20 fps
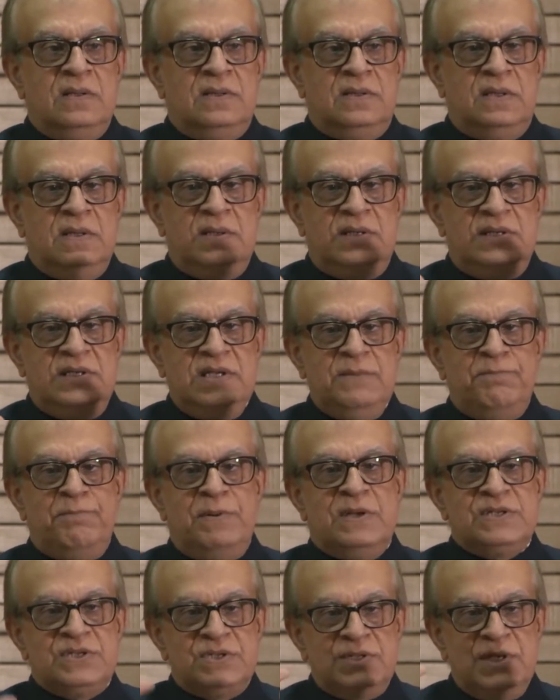the
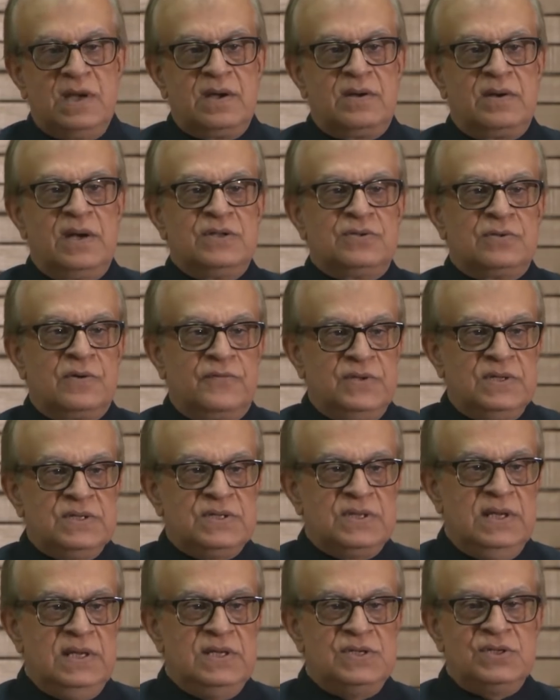deepest secrets of
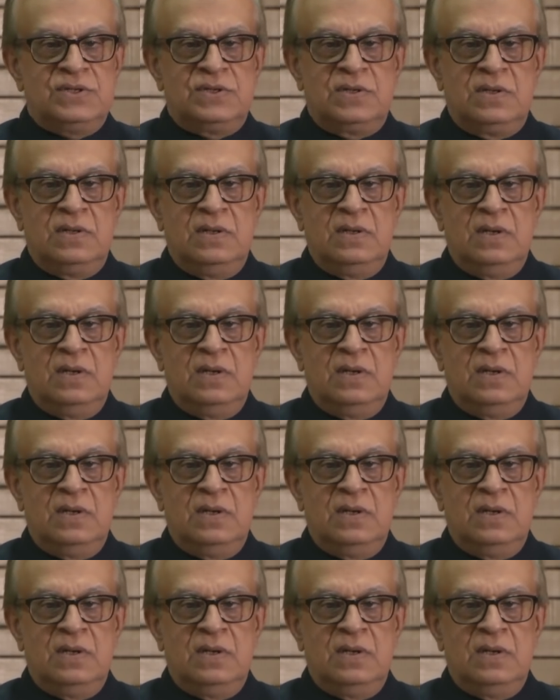this East,